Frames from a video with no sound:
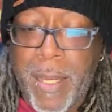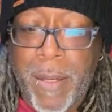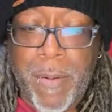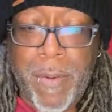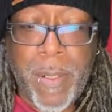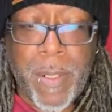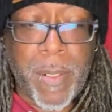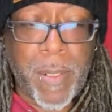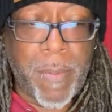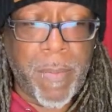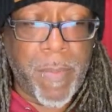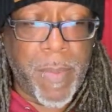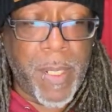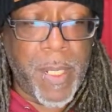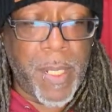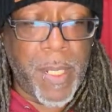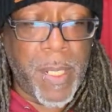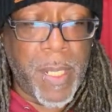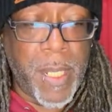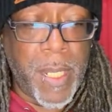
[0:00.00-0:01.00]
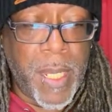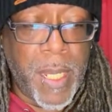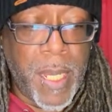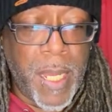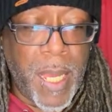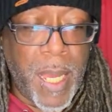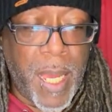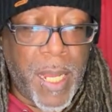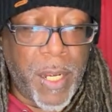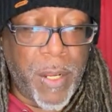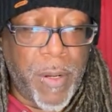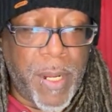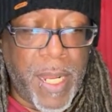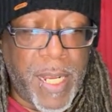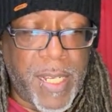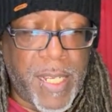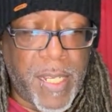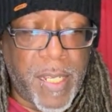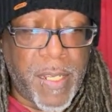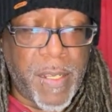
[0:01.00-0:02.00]
one. I know
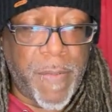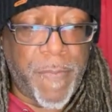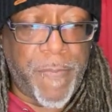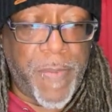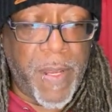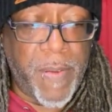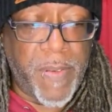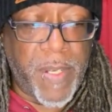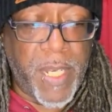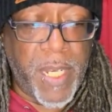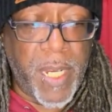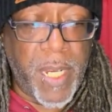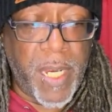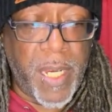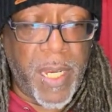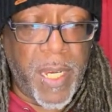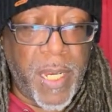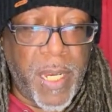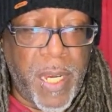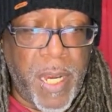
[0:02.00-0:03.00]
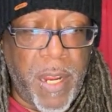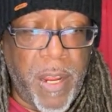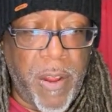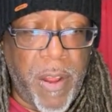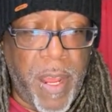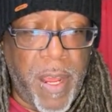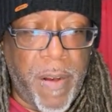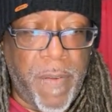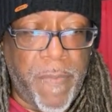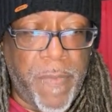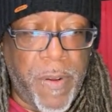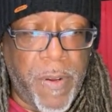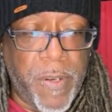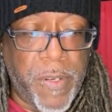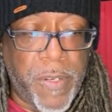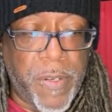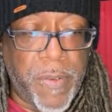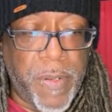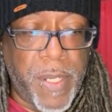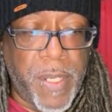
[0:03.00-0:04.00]
that's a 15-year
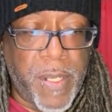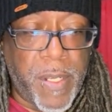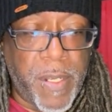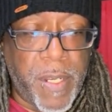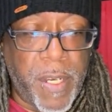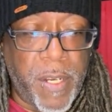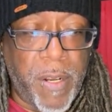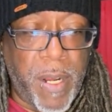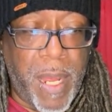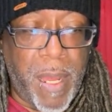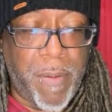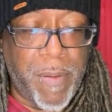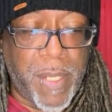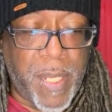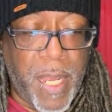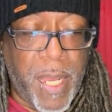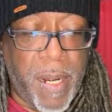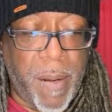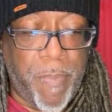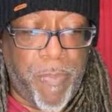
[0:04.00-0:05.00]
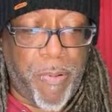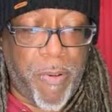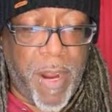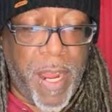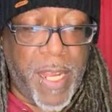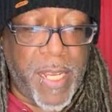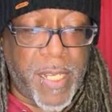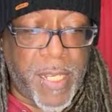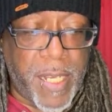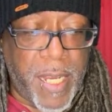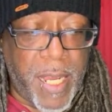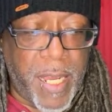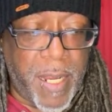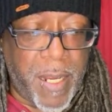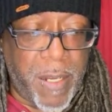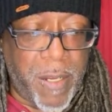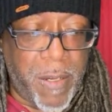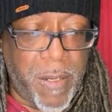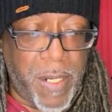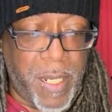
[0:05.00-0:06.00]
anniversary, so that one's got a price tag
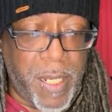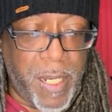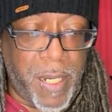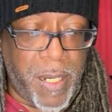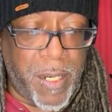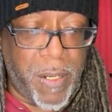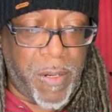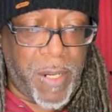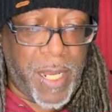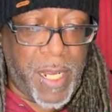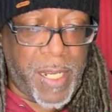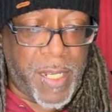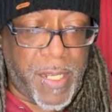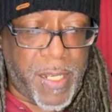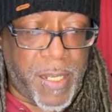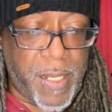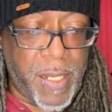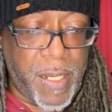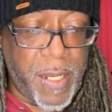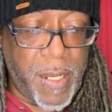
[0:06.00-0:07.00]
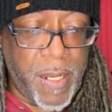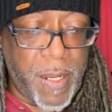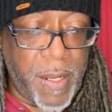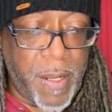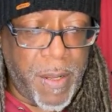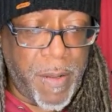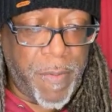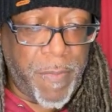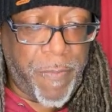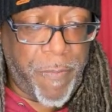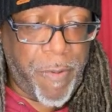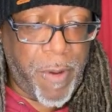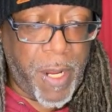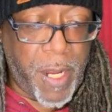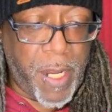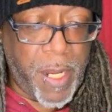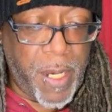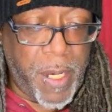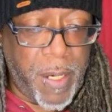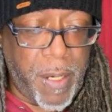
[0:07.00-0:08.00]
on it. That's
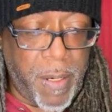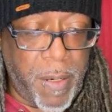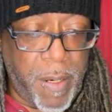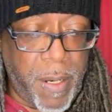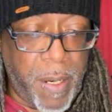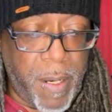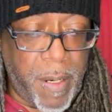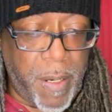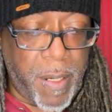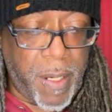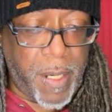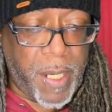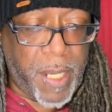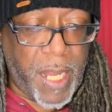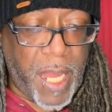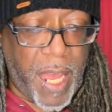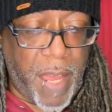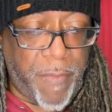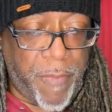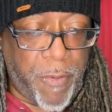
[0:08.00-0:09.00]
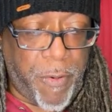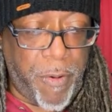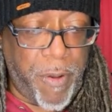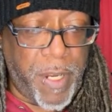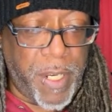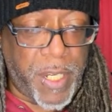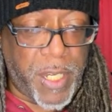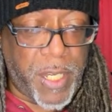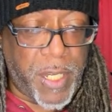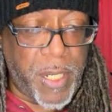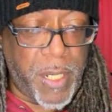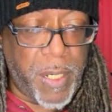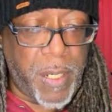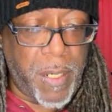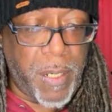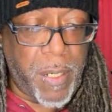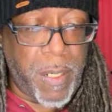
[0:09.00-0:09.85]
freaking Clive Christian.